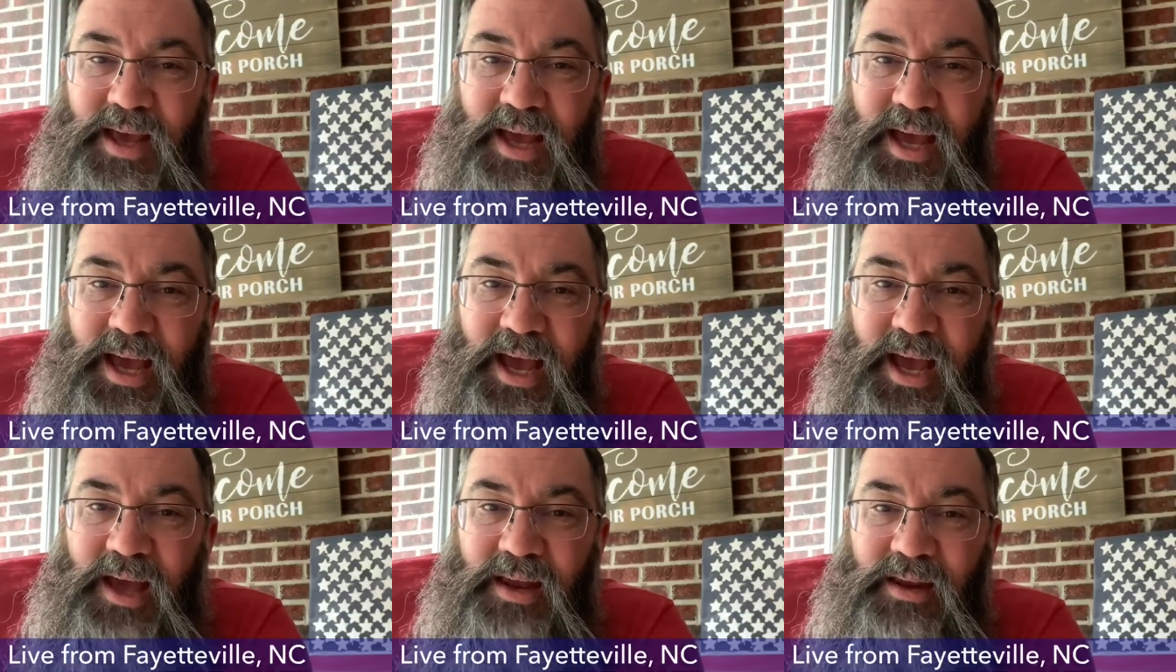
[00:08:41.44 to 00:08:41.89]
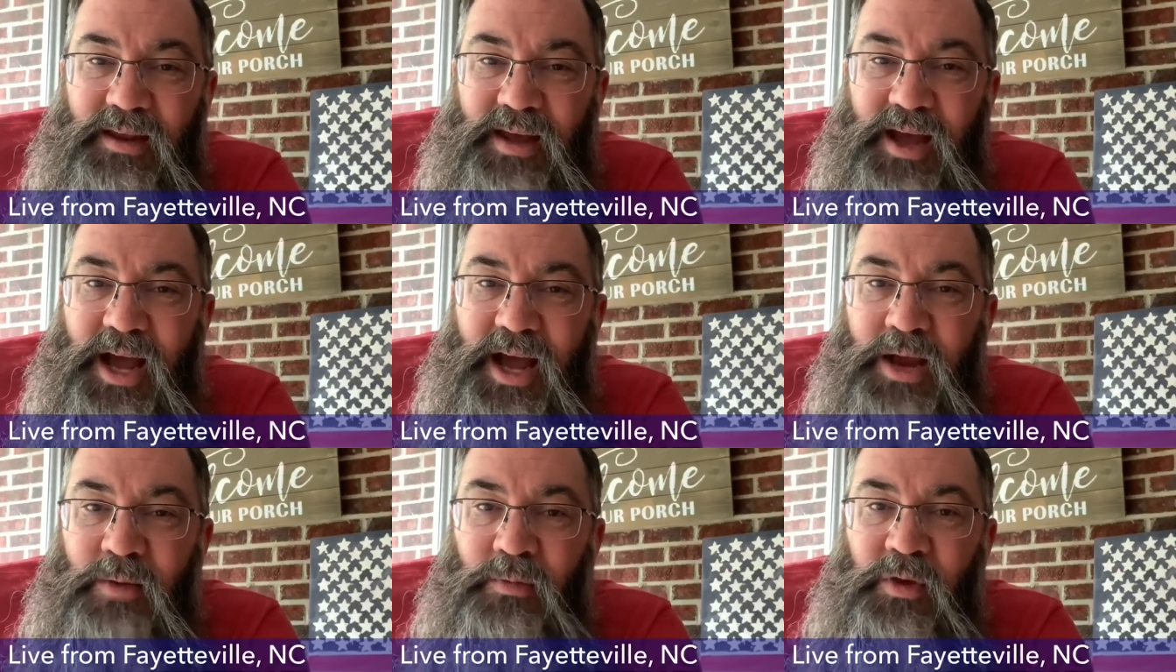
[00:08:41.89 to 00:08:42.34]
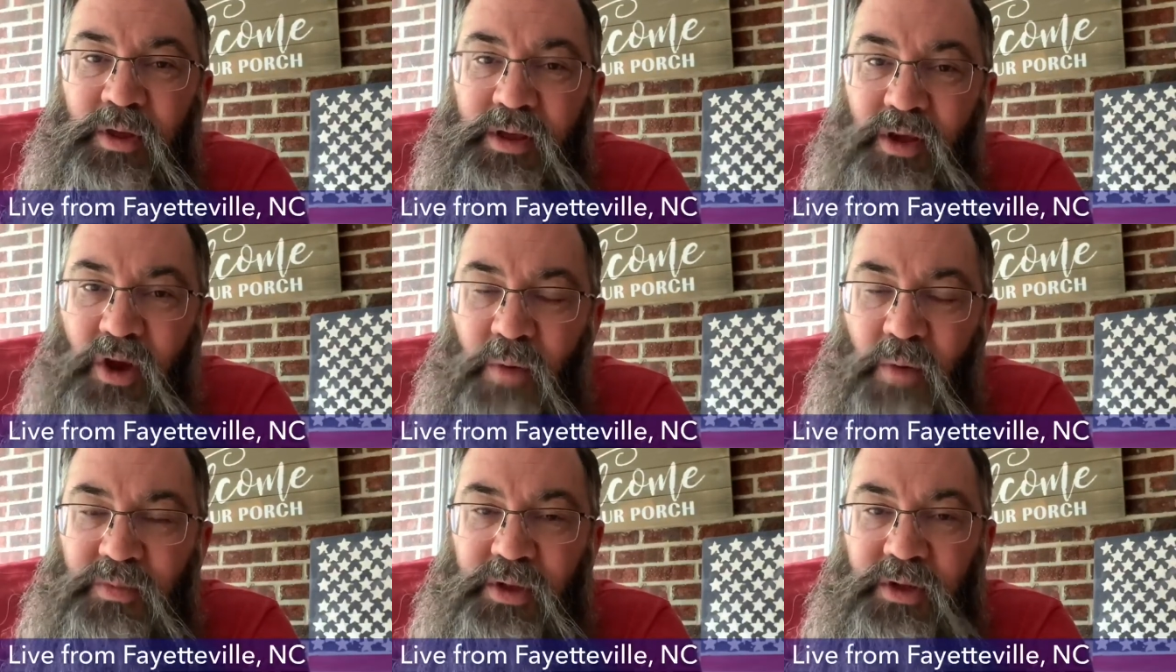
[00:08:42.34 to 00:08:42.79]
And I
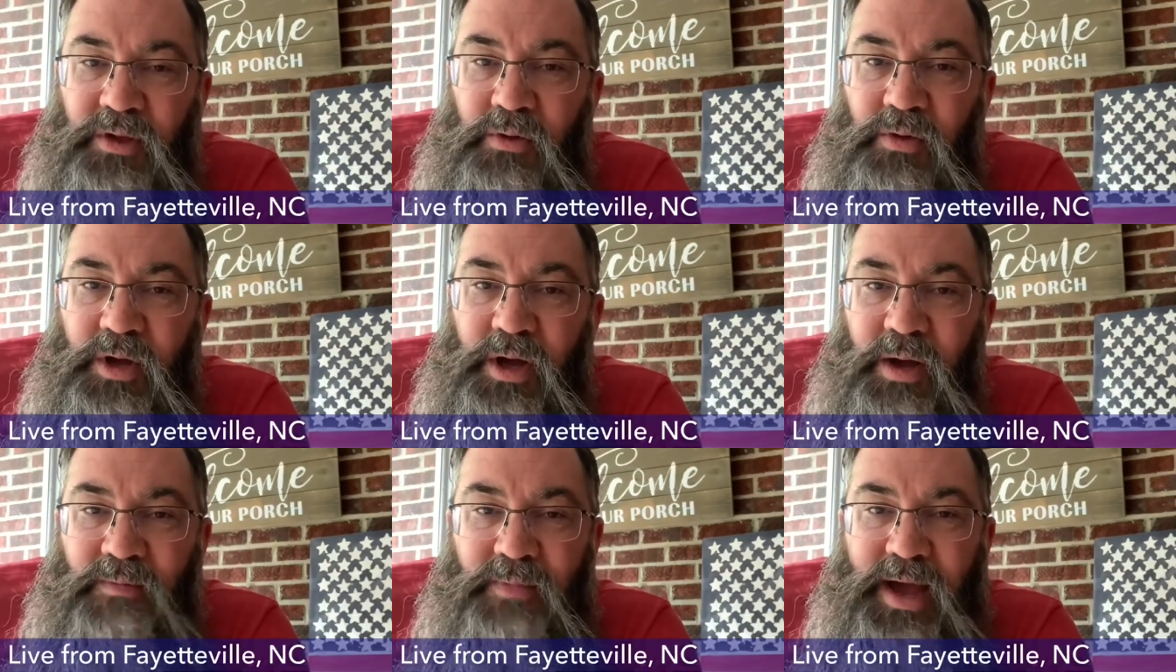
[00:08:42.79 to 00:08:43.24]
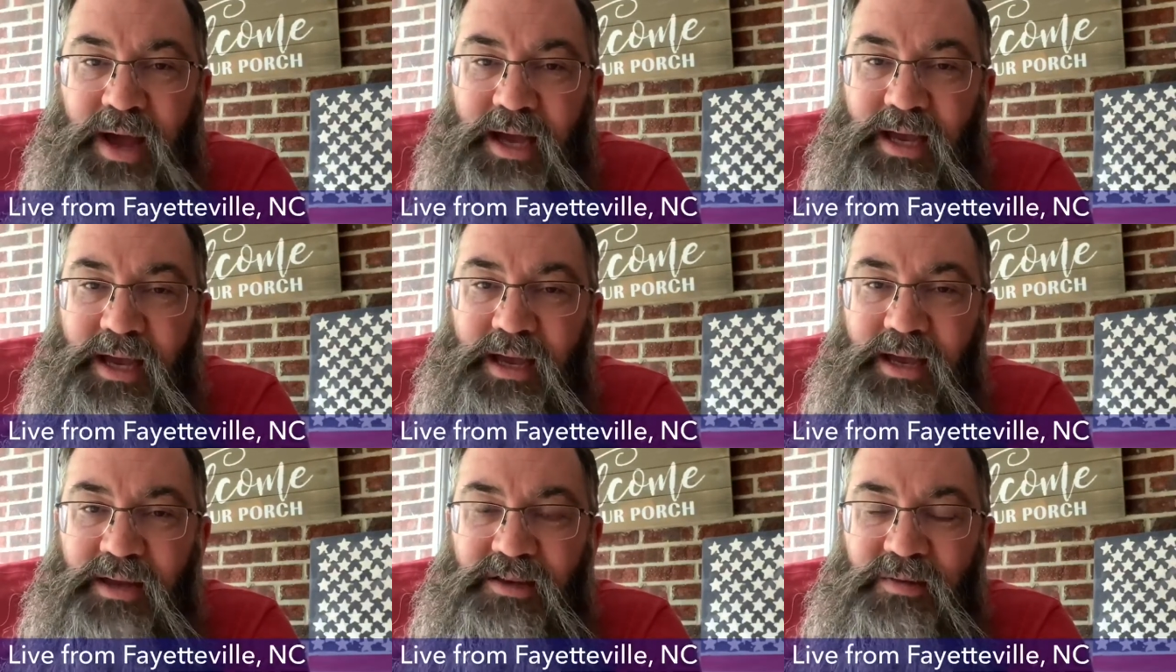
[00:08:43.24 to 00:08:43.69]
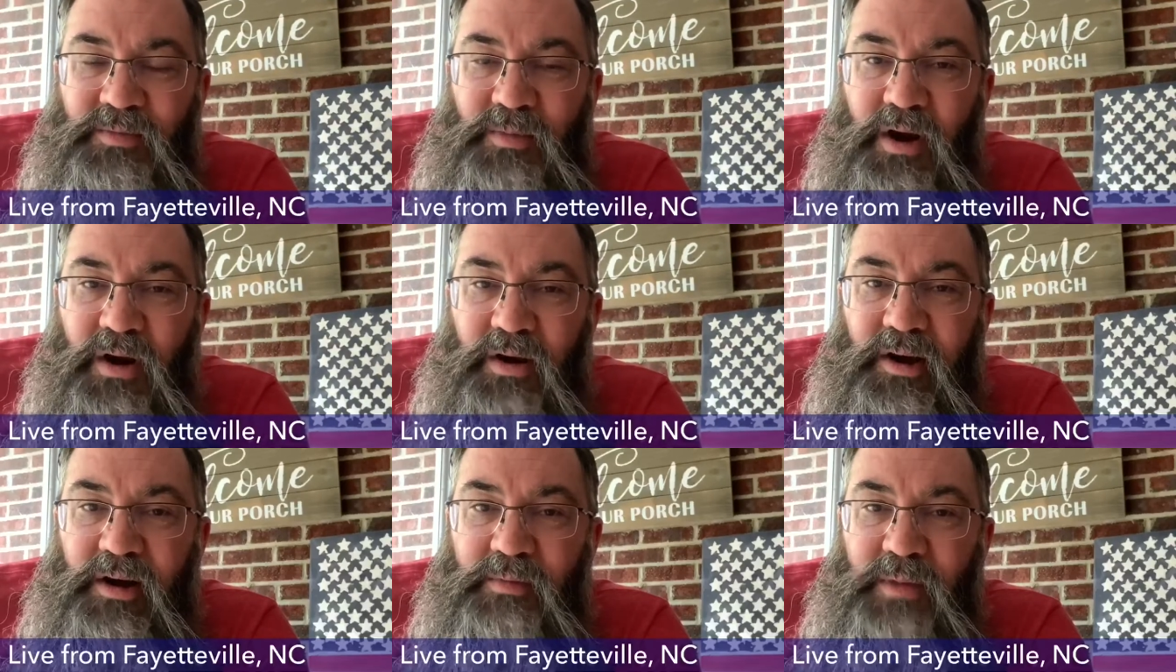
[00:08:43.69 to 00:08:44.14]
really hope that you'll come back again
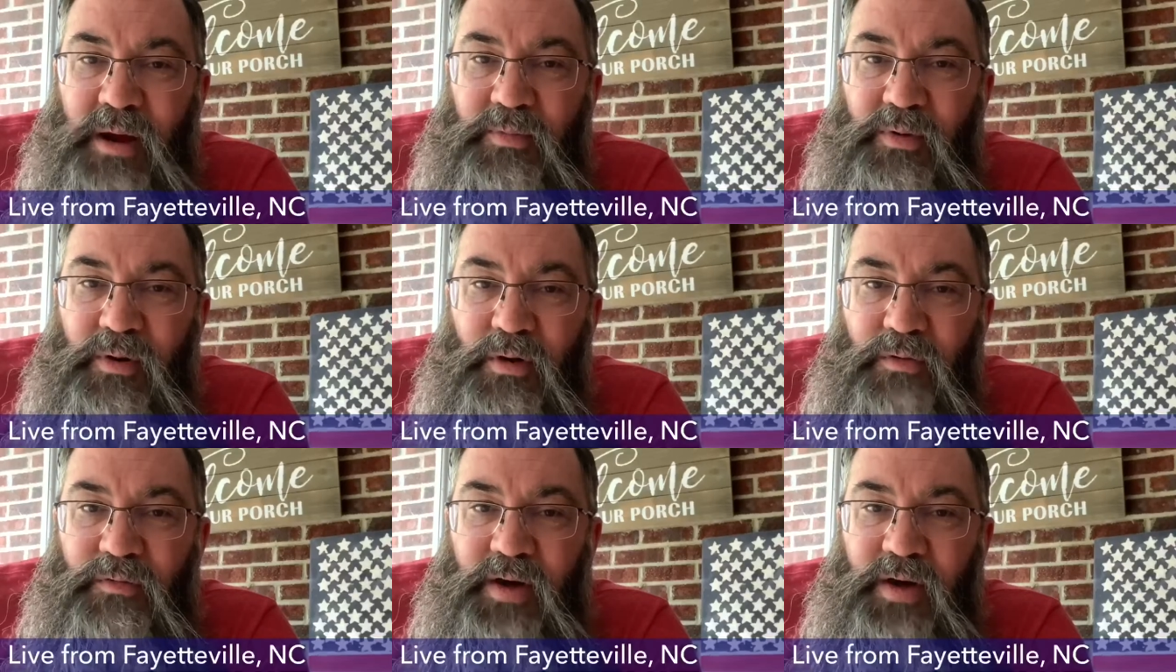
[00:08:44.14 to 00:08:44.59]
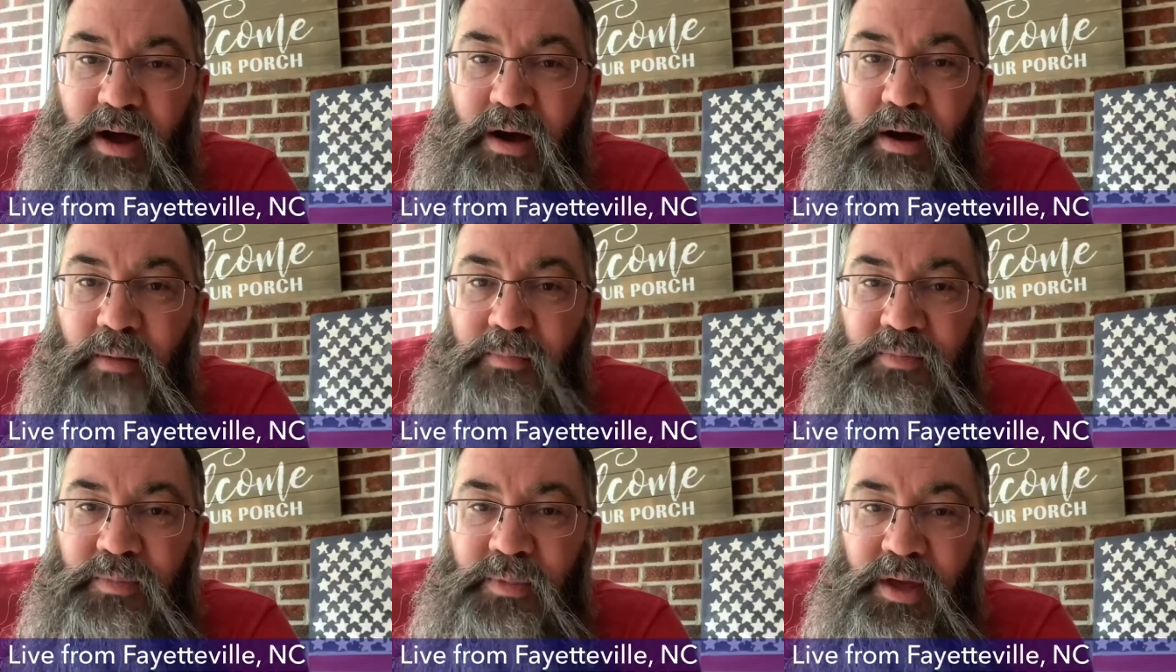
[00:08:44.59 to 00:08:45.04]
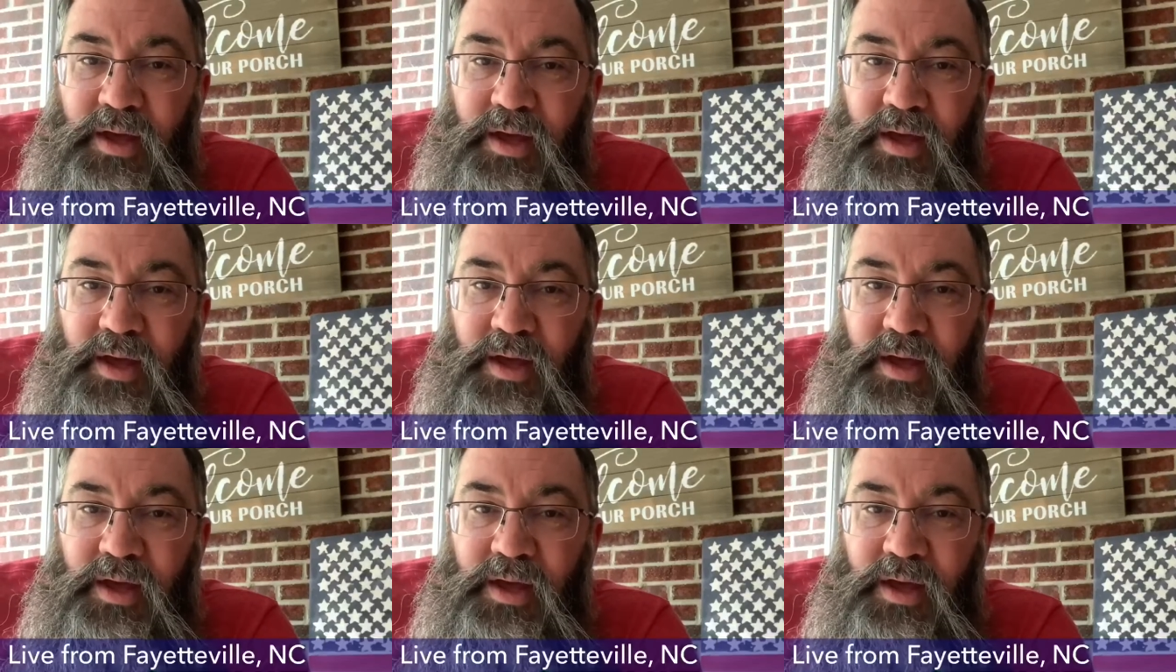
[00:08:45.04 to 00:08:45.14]
tomorrow here to my profile